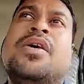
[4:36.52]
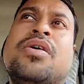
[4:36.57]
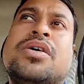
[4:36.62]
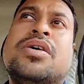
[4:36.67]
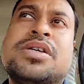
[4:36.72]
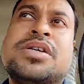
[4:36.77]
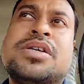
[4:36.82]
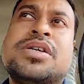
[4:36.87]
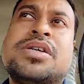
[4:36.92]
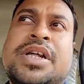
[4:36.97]
or
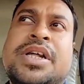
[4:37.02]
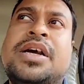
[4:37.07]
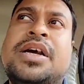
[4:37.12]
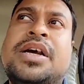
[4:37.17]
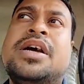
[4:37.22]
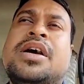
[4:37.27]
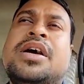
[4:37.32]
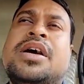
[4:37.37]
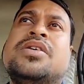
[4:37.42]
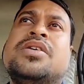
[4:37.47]
something,
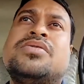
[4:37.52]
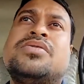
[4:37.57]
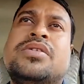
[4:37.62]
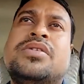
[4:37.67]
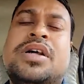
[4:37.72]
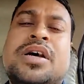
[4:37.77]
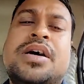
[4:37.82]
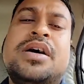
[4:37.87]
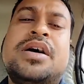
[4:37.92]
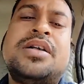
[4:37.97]
so
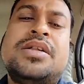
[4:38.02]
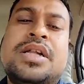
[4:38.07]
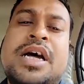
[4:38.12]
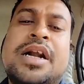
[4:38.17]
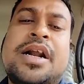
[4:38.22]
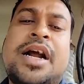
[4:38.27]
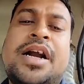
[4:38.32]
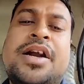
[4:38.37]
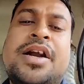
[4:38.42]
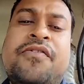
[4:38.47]
the
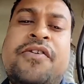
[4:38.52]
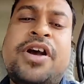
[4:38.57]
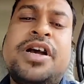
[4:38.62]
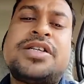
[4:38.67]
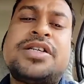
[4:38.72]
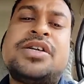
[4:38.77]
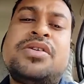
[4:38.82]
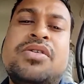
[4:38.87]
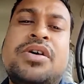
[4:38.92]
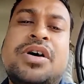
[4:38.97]

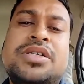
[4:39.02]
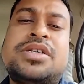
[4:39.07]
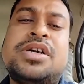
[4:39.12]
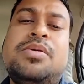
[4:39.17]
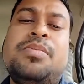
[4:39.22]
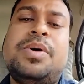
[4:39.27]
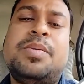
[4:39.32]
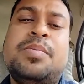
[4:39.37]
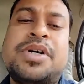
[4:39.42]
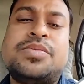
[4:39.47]
rectification cost
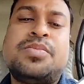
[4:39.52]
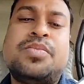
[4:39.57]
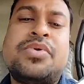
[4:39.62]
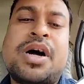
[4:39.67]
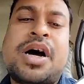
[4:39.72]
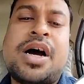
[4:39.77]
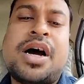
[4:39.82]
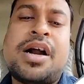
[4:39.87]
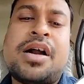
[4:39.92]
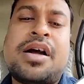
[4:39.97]
will be much
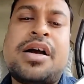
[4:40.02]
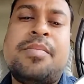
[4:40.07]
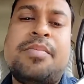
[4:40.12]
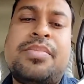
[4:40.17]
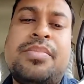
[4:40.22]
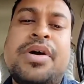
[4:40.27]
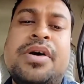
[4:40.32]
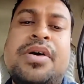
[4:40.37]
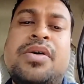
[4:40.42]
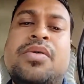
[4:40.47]
more higher
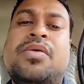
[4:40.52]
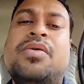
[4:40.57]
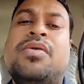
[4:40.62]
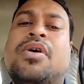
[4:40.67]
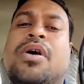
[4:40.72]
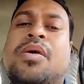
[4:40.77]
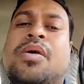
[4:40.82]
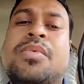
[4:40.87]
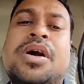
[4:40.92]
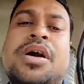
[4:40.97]
compared to
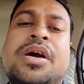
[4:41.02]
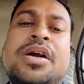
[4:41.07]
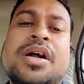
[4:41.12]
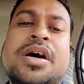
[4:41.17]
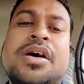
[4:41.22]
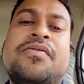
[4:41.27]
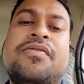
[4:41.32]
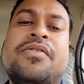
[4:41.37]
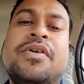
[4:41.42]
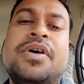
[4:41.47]
normal
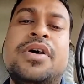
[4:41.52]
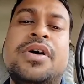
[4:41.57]
turf,